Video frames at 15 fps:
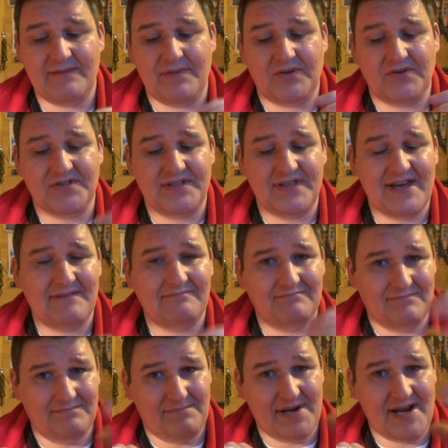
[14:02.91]
because that
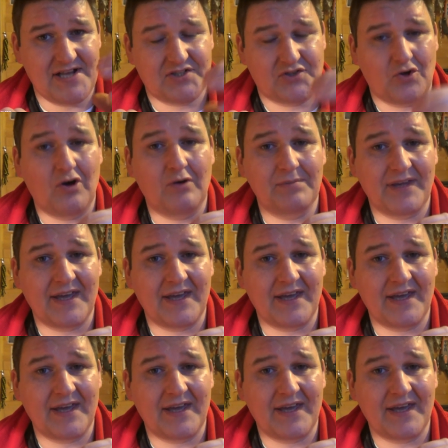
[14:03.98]
brass top